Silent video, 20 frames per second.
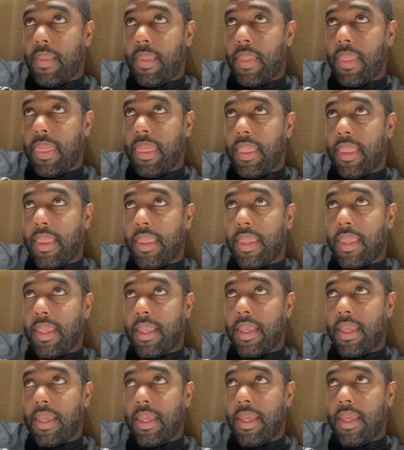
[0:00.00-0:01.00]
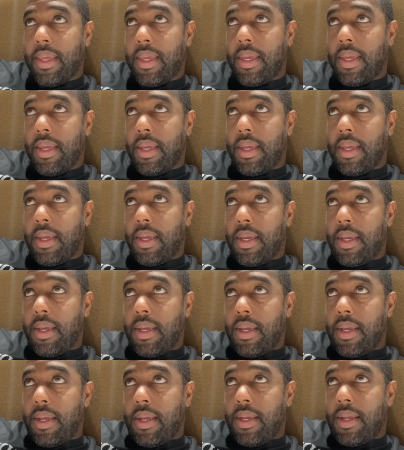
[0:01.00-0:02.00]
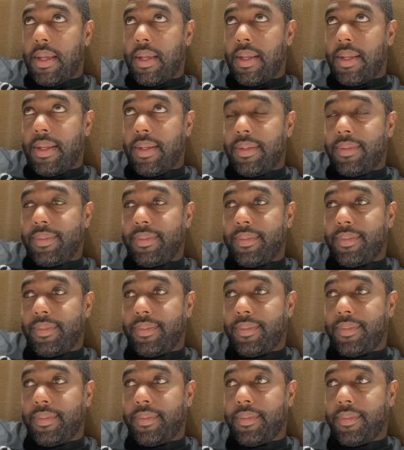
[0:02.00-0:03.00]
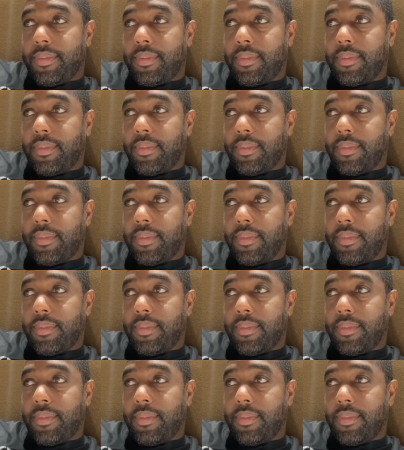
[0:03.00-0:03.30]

Nothing is said.